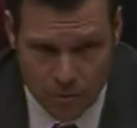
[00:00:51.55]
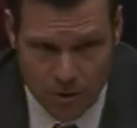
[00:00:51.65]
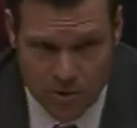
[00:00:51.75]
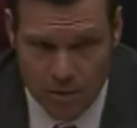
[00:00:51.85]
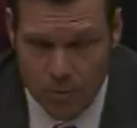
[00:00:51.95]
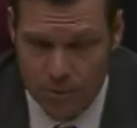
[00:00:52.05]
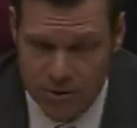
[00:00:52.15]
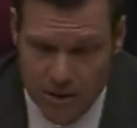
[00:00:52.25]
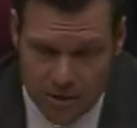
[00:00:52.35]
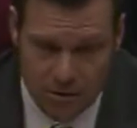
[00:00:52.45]
the ones that were
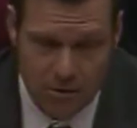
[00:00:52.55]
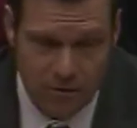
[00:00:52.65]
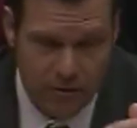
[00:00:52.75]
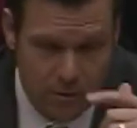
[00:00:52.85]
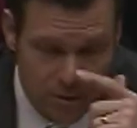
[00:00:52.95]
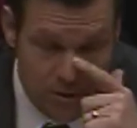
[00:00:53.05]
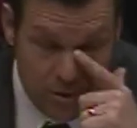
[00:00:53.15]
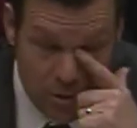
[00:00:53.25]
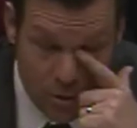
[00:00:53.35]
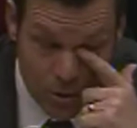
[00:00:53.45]
presented to the Federal
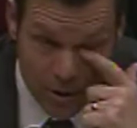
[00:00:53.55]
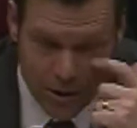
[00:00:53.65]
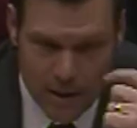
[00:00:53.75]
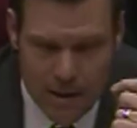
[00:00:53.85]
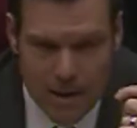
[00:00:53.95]
District Court,